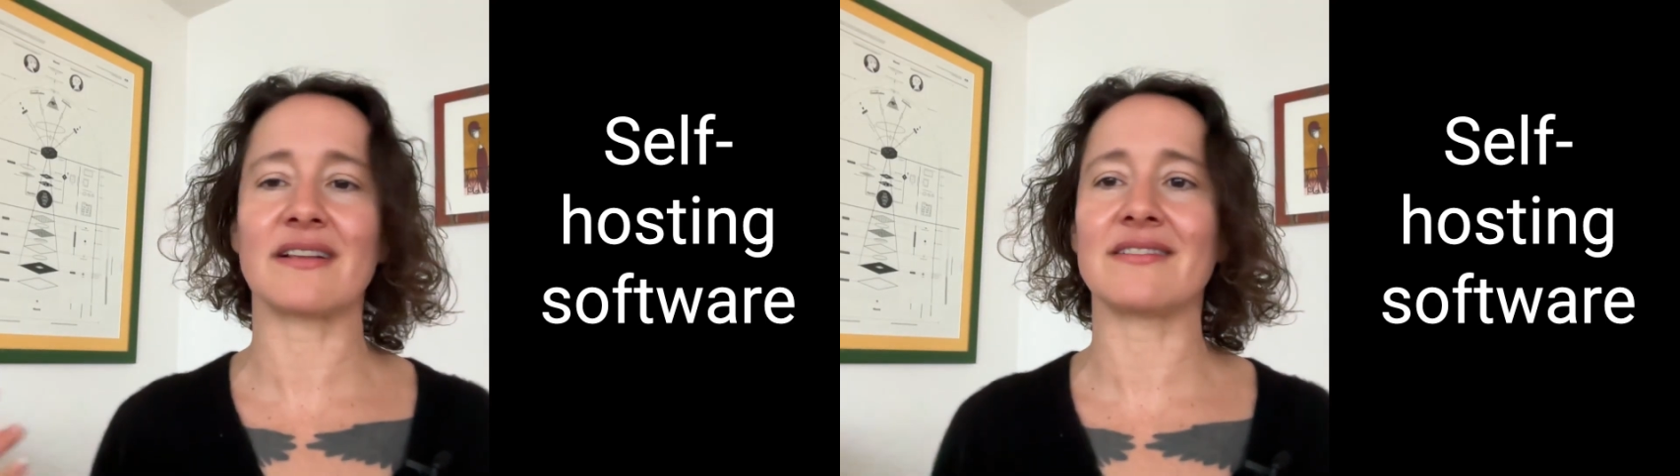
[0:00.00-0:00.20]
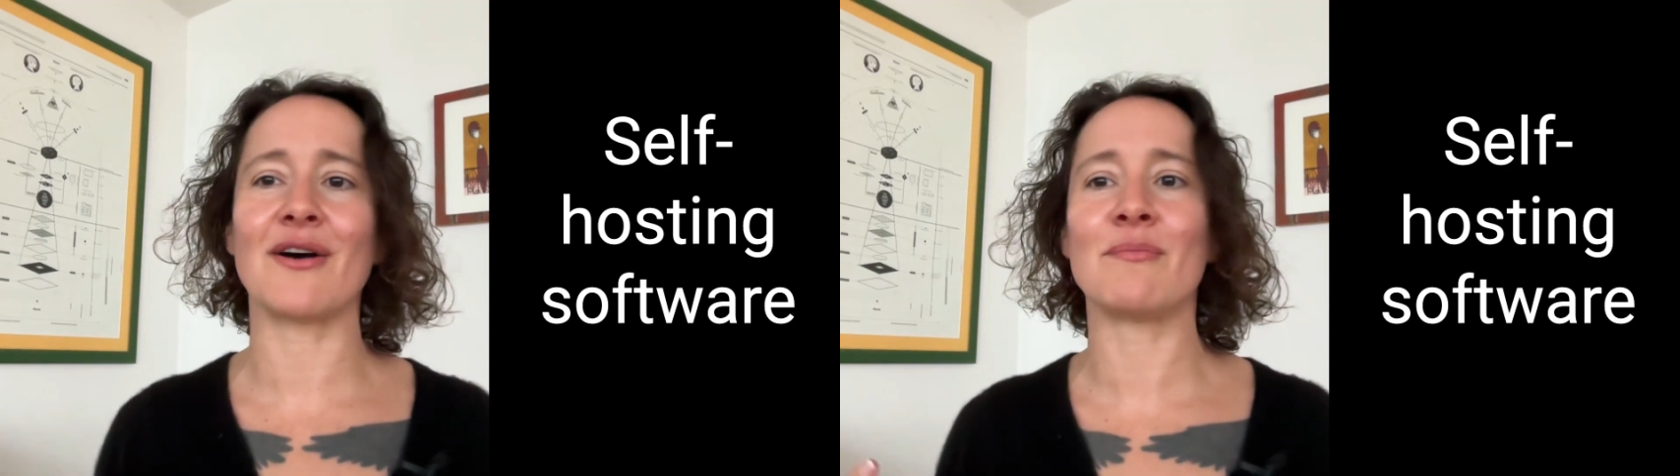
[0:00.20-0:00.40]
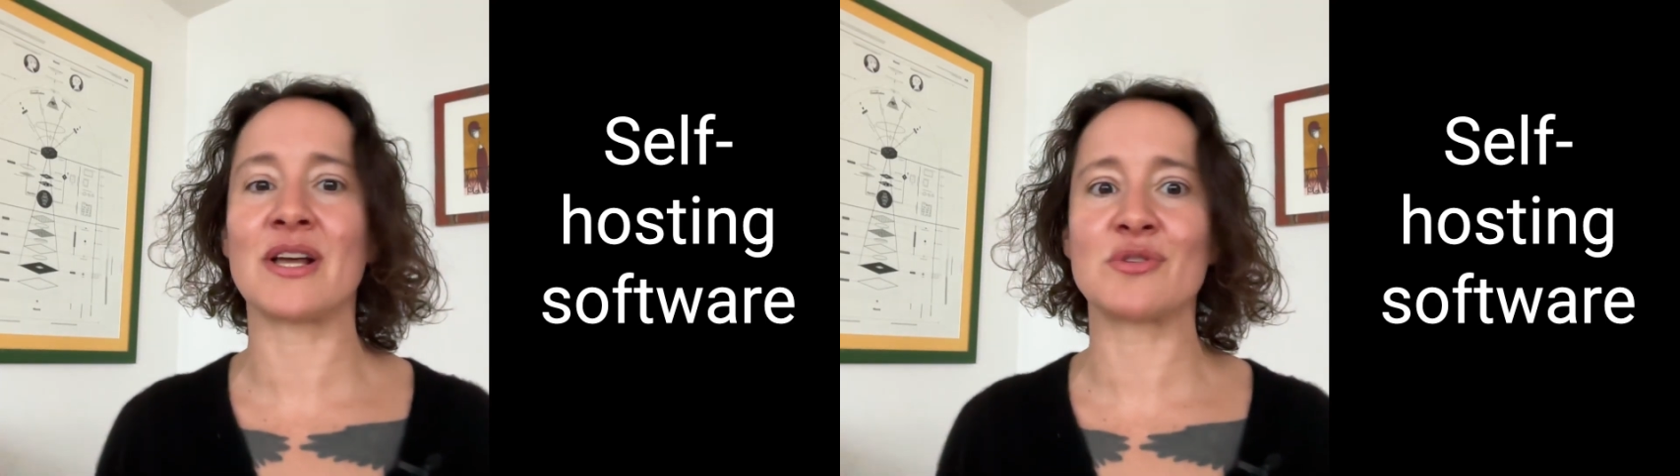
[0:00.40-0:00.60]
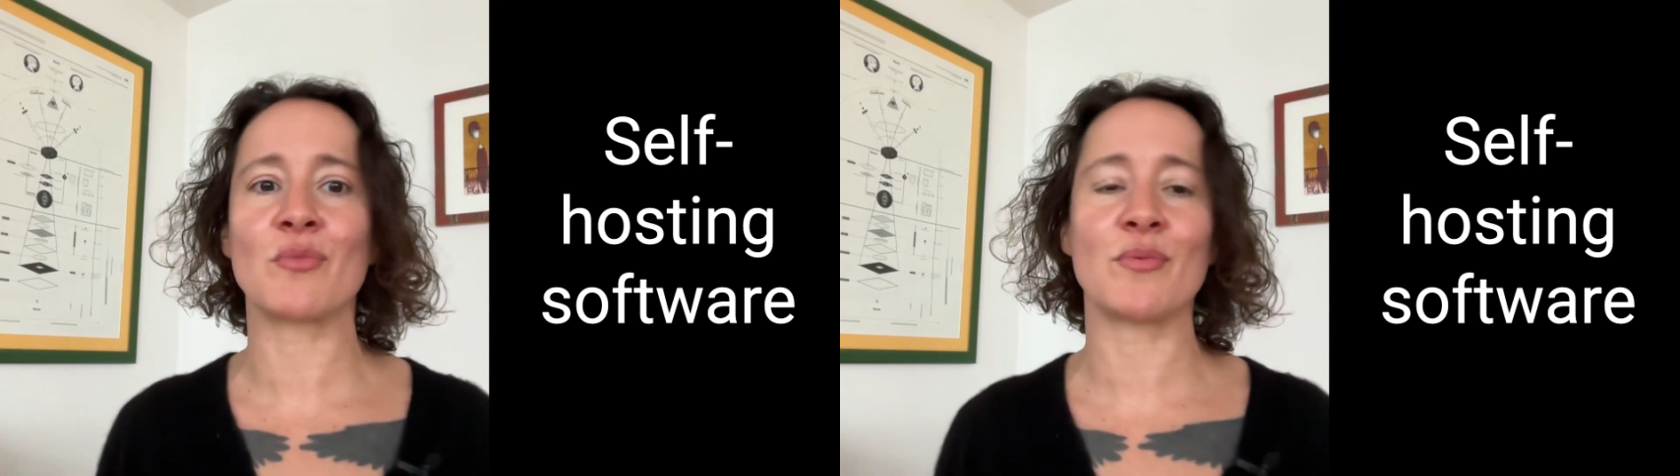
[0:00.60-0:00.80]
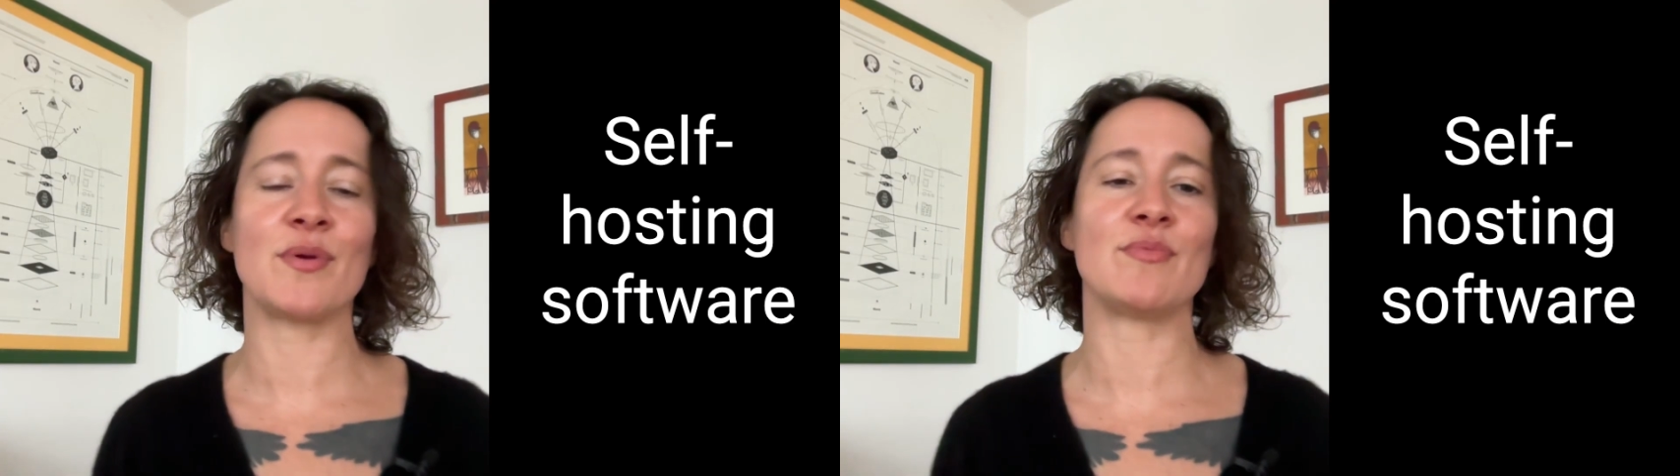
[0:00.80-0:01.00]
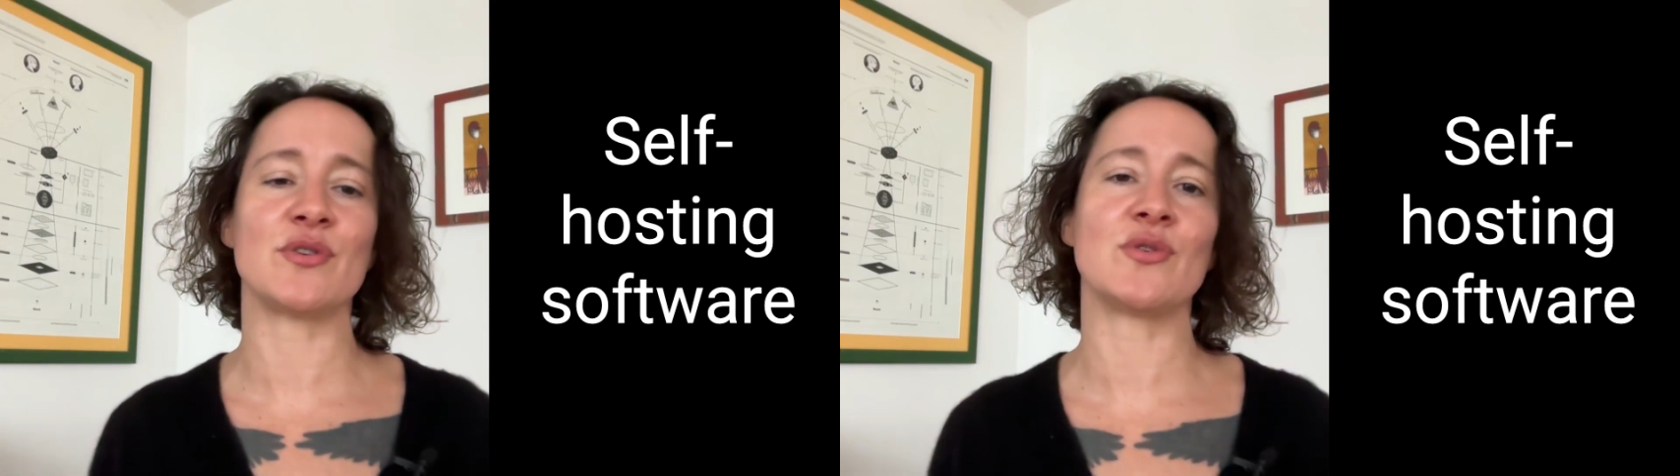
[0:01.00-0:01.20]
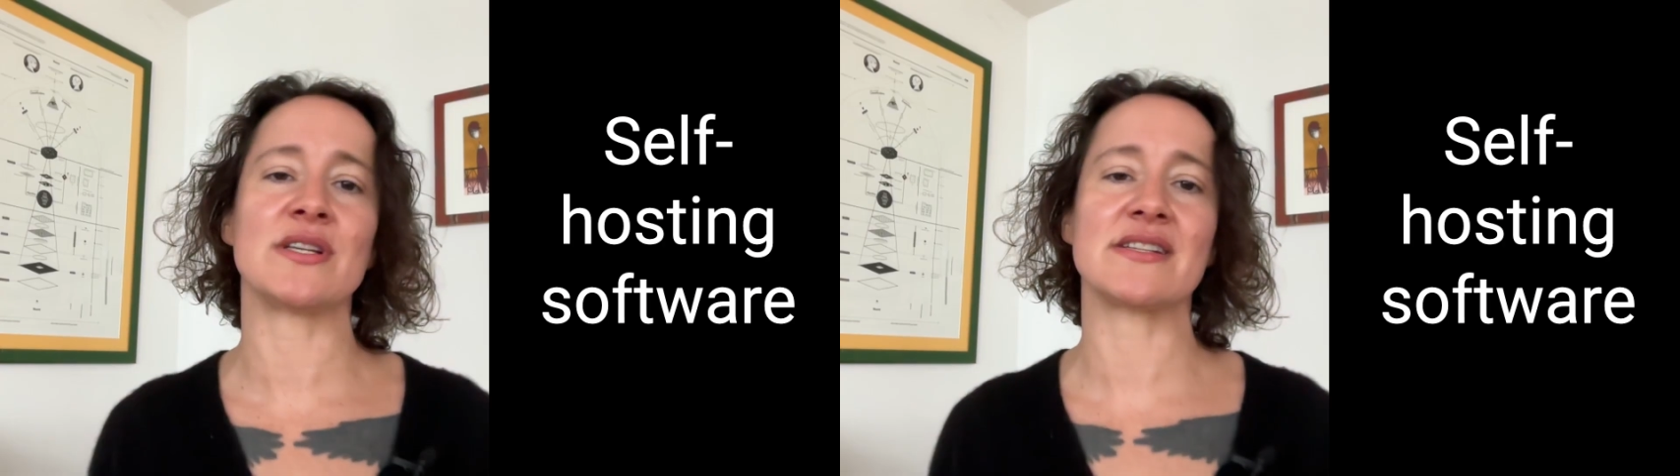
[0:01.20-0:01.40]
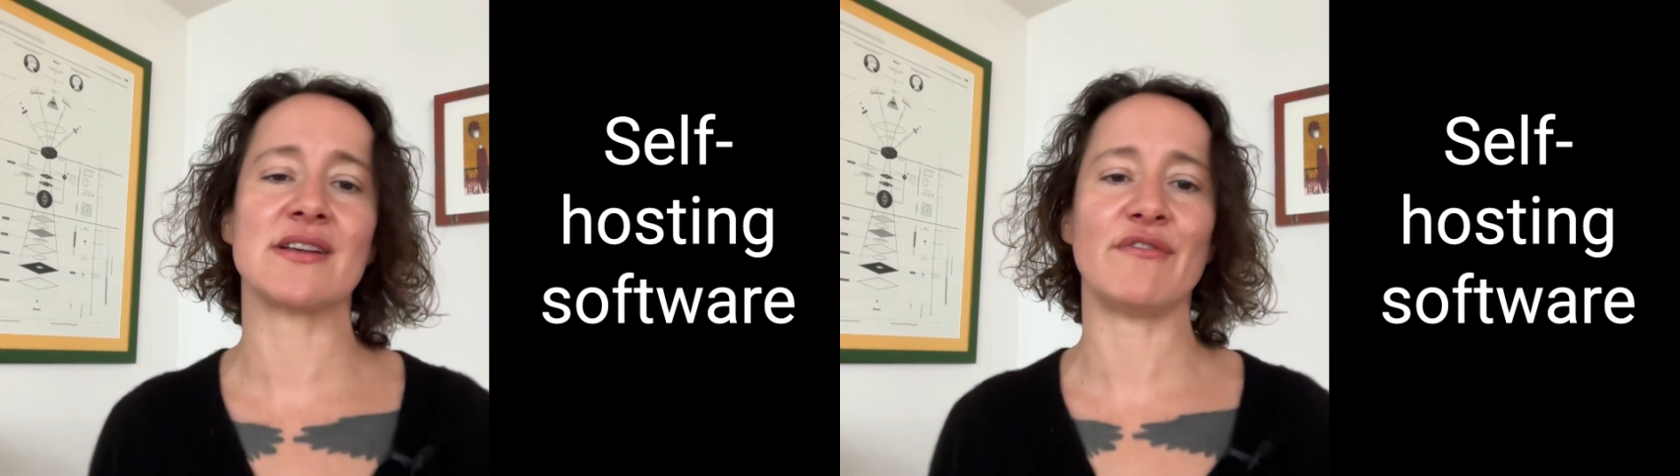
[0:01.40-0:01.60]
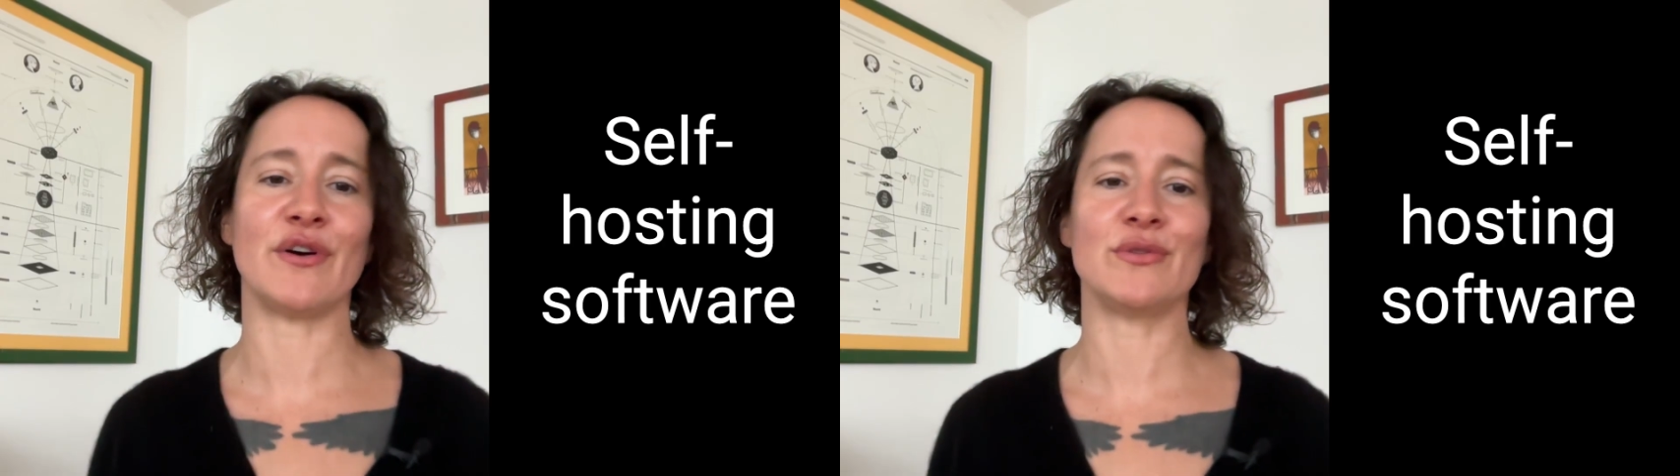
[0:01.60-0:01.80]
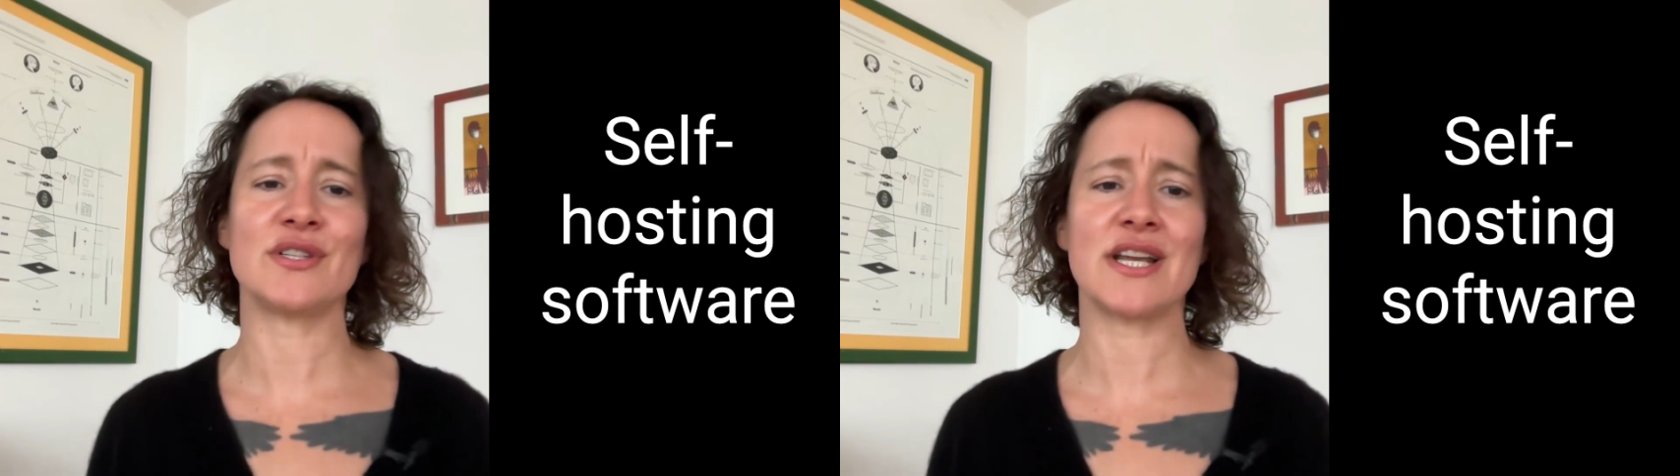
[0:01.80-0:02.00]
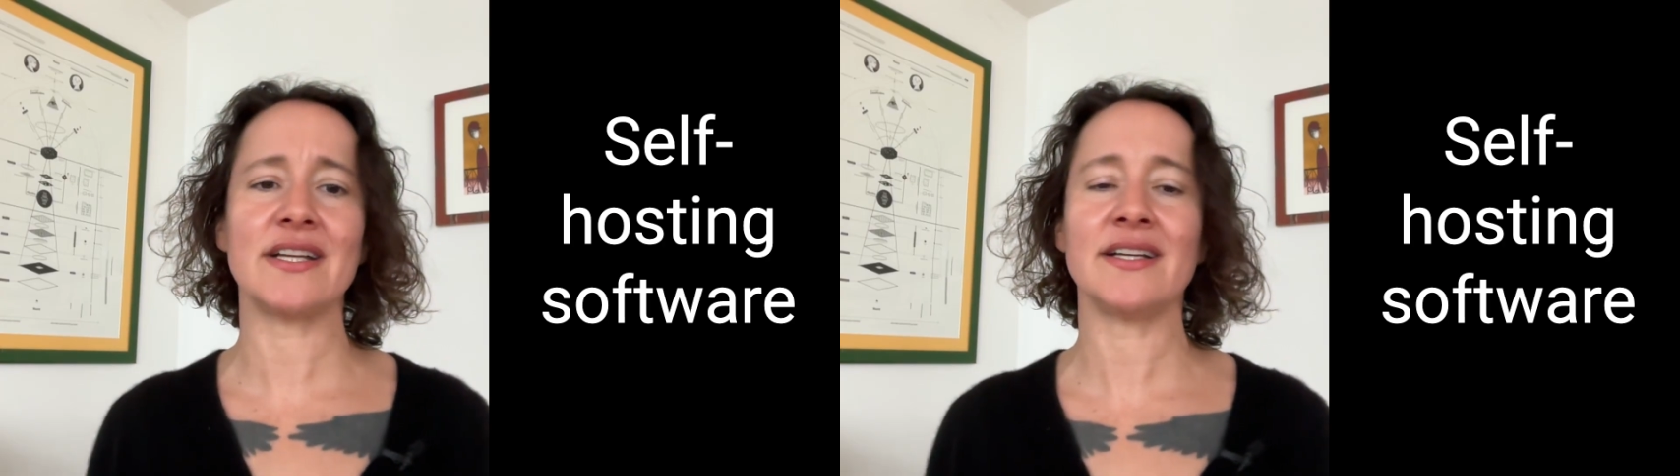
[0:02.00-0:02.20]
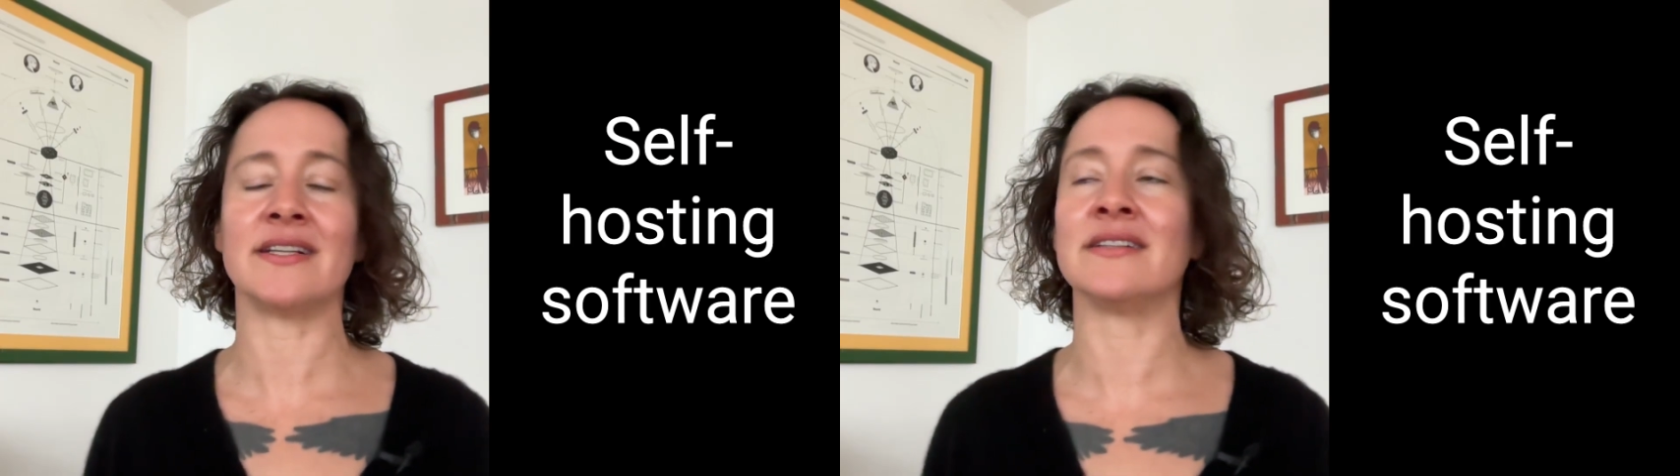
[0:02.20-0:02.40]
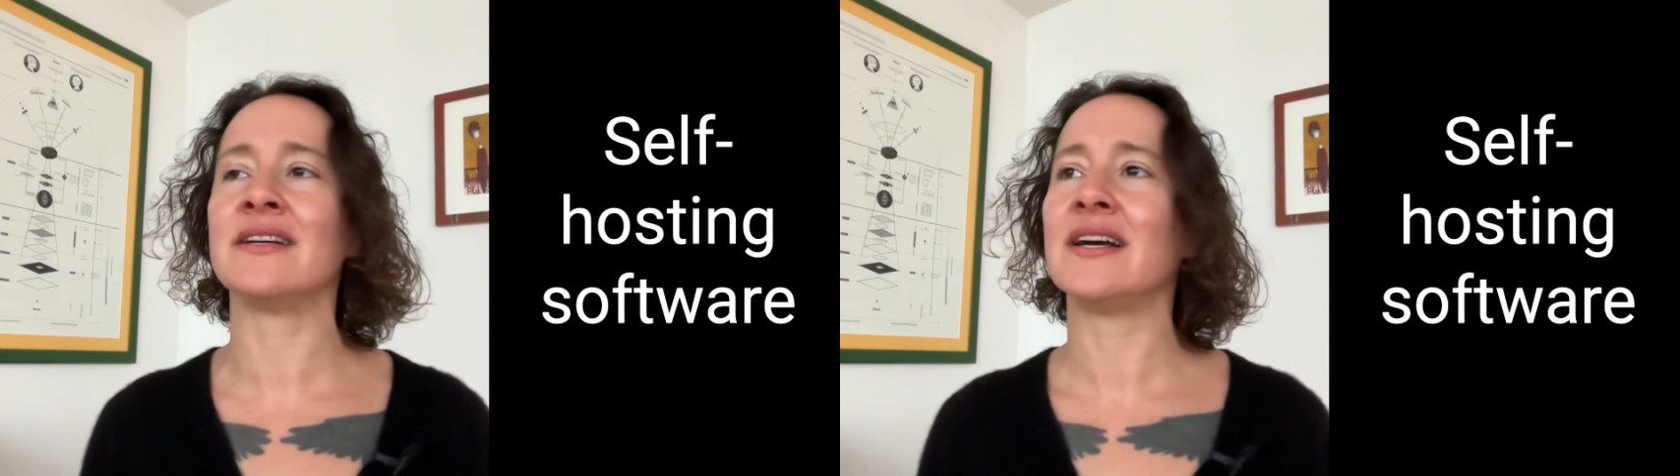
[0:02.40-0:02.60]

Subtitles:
I saw much more people doing self-hosting, and